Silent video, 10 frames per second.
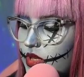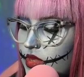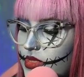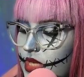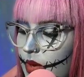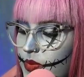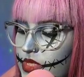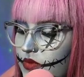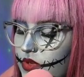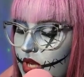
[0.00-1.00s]
like this happens
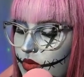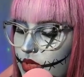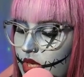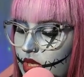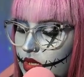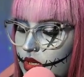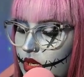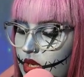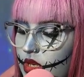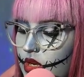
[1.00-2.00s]
every now and again.
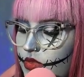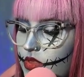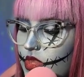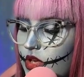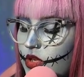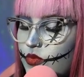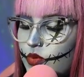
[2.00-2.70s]
Nothing that could